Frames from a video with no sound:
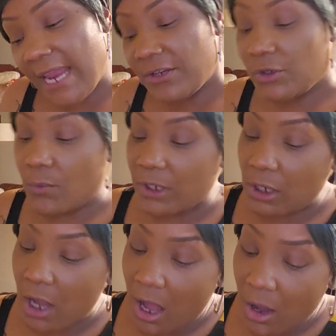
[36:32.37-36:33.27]
Do you want to
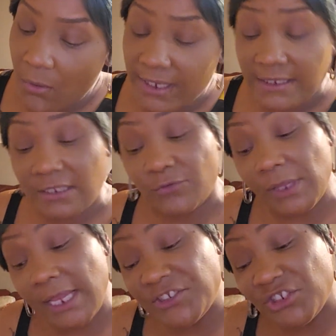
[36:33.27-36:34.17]
go? Is this
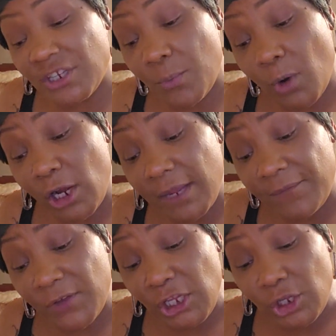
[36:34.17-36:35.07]
relationship working
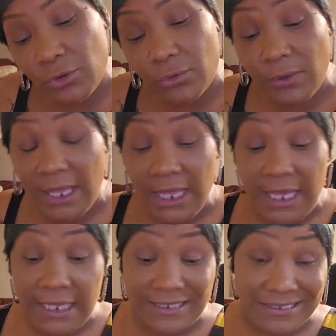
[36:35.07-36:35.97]
for you?
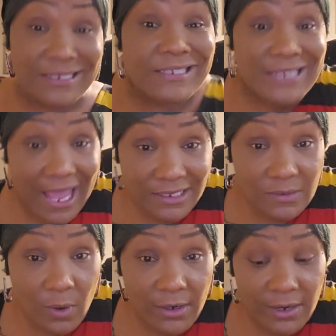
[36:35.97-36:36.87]
Is this sex
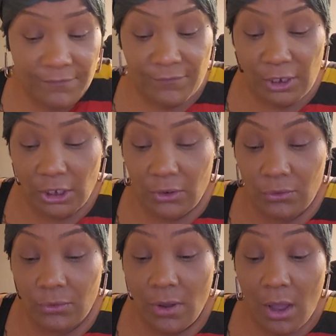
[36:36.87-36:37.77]
working for
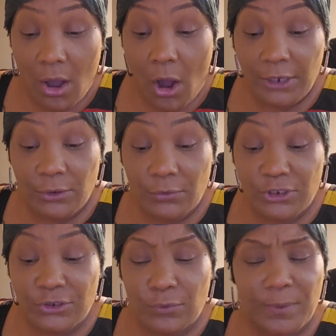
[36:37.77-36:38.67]
you? Are you
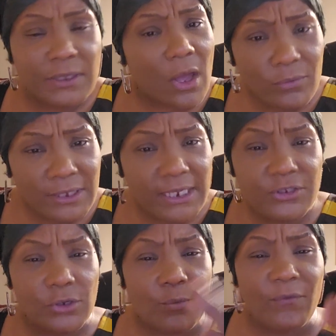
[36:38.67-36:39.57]
super lonely? Do
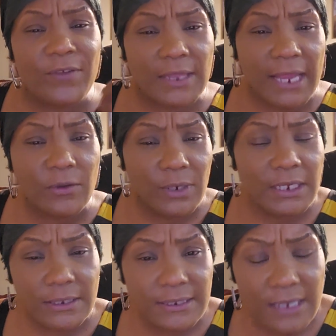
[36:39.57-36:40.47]
you feel like you need a...